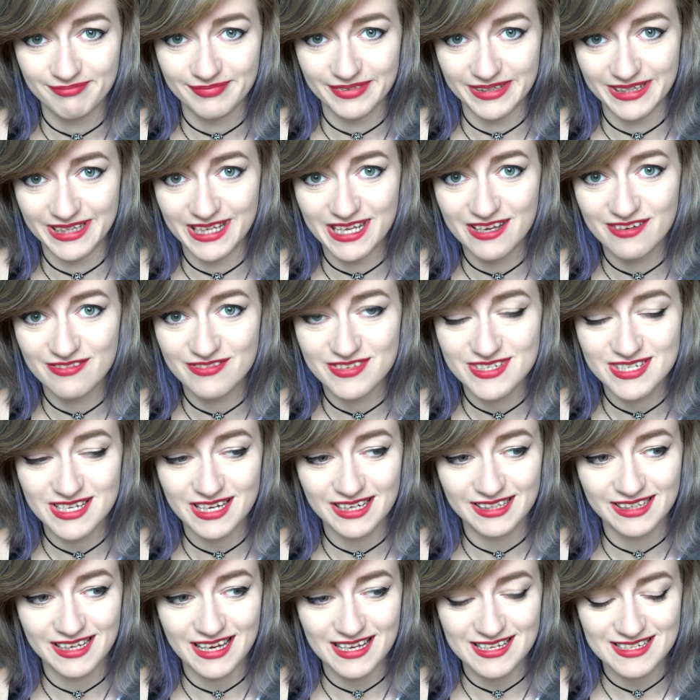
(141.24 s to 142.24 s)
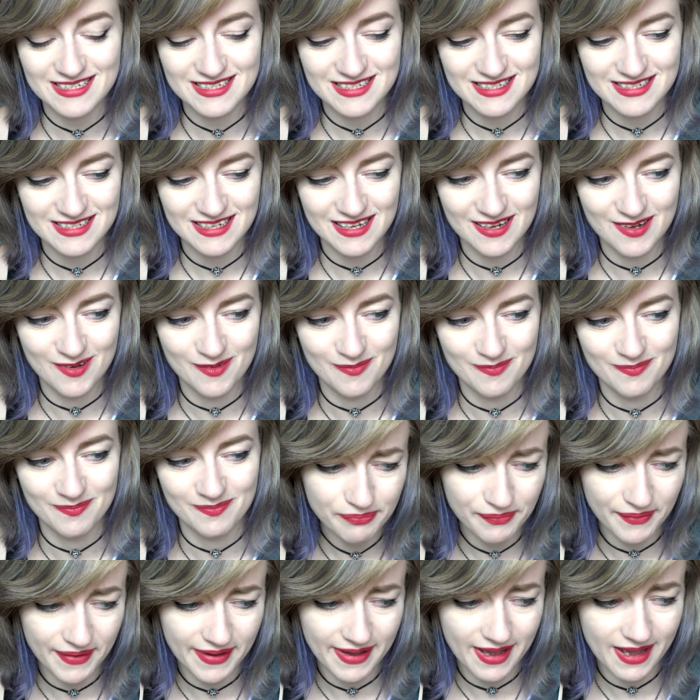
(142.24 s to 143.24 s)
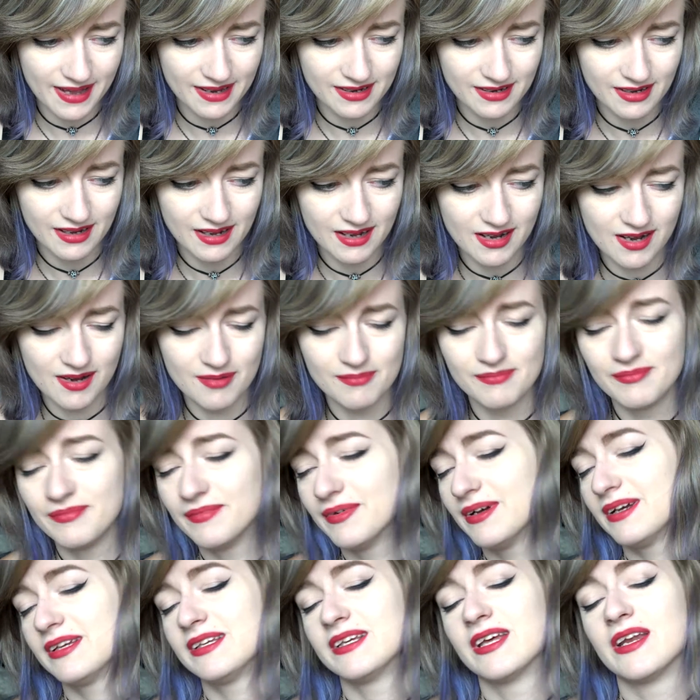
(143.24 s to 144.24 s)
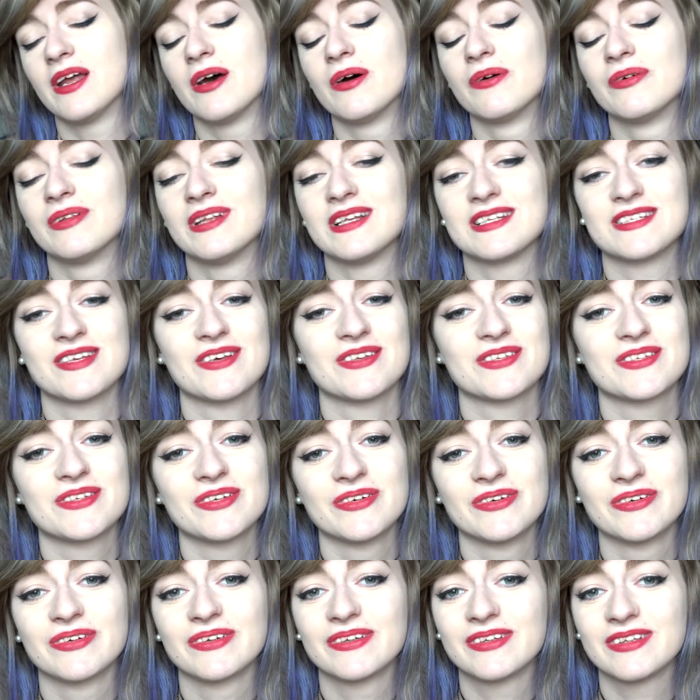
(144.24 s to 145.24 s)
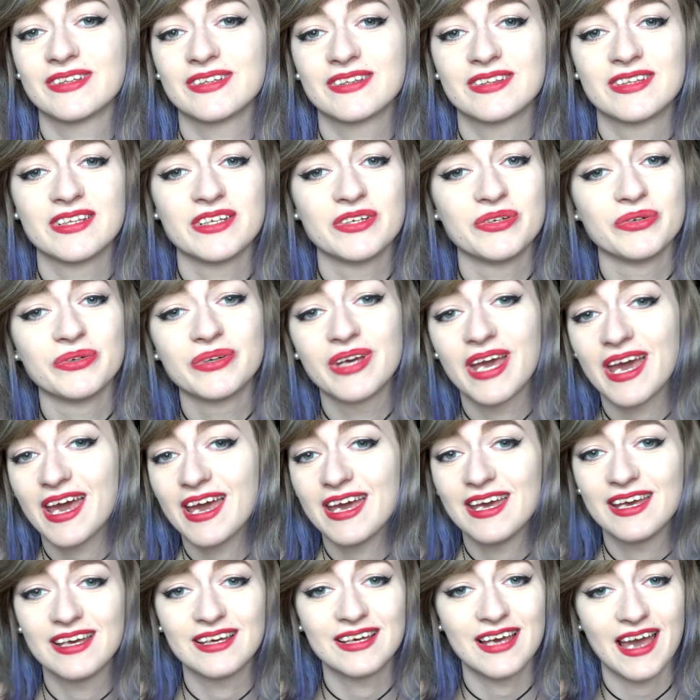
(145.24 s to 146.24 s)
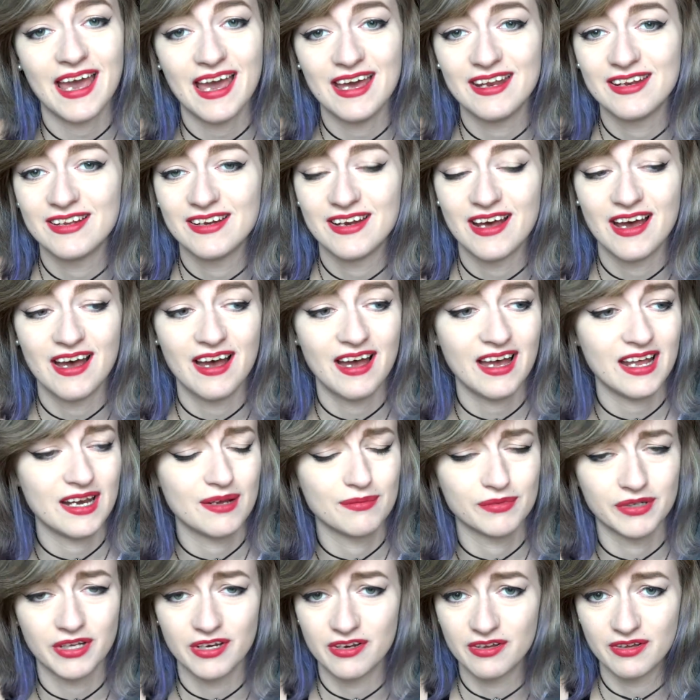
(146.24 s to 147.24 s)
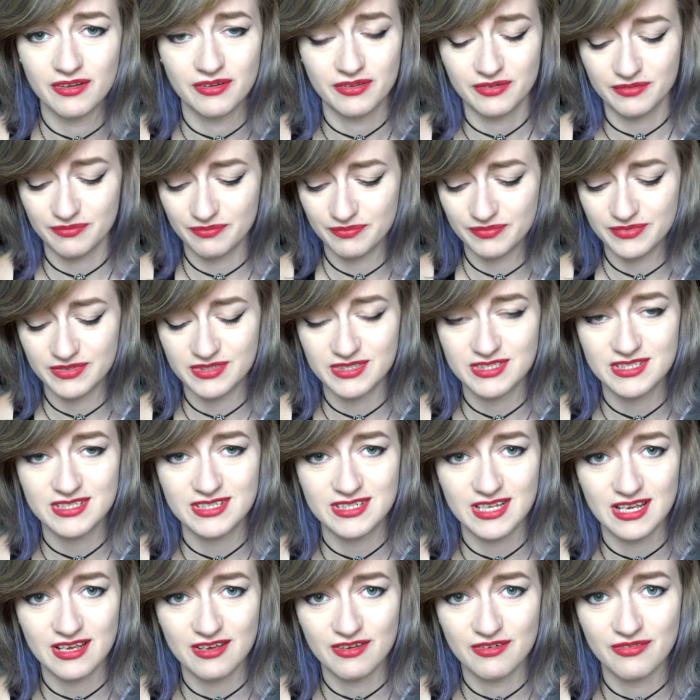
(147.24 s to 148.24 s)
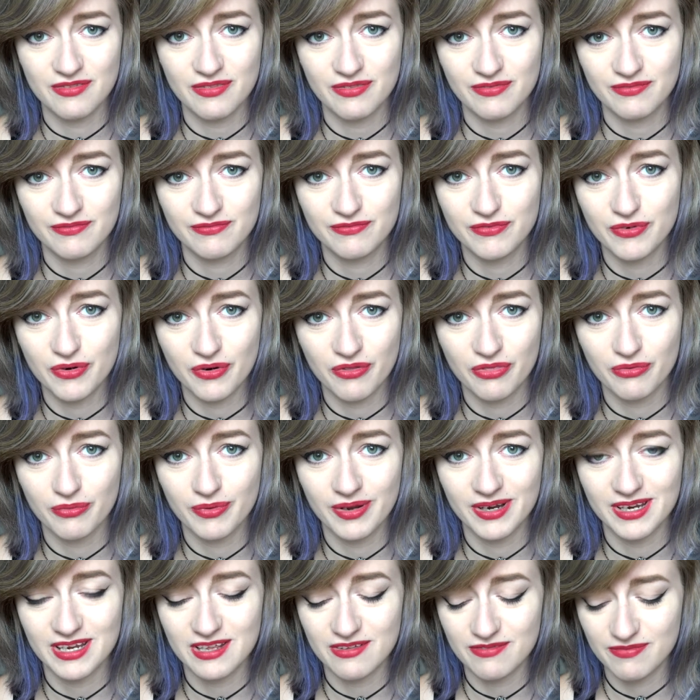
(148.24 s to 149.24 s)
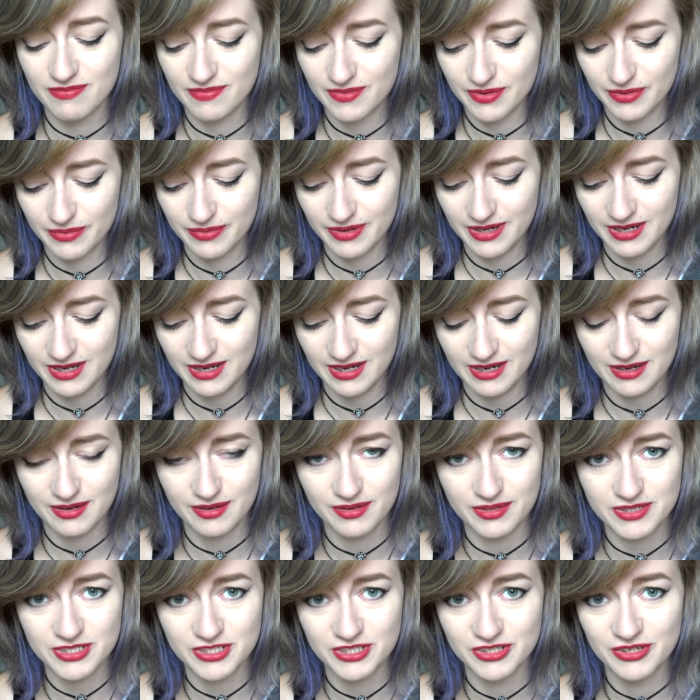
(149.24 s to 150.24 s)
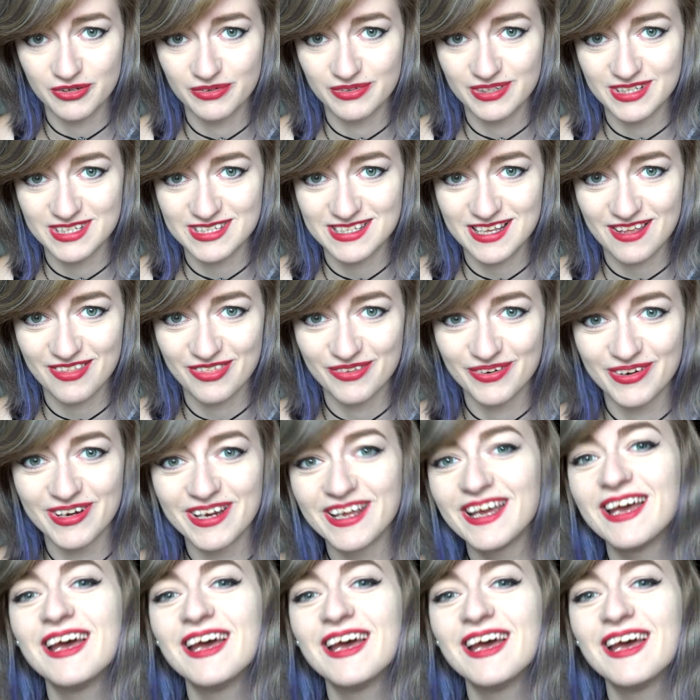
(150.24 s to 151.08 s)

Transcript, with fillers: lives, I guess. Um, but, um, you know, there's also the UK, Canada, and I'm gonna say a fourth one even though I should only say three